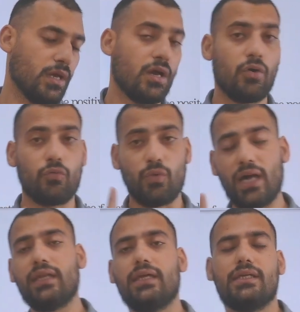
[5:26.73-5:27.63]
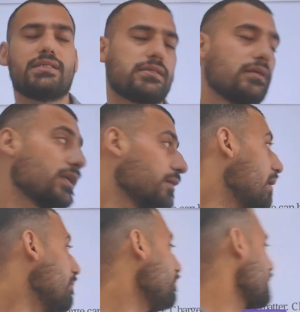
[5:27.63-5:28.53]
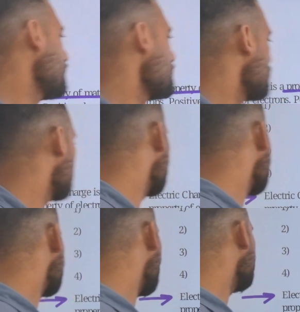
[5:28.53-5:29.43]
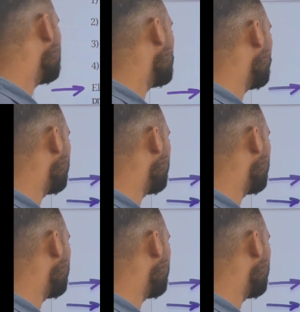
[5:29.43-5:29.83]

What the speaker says: One is, remember this thing, this is something of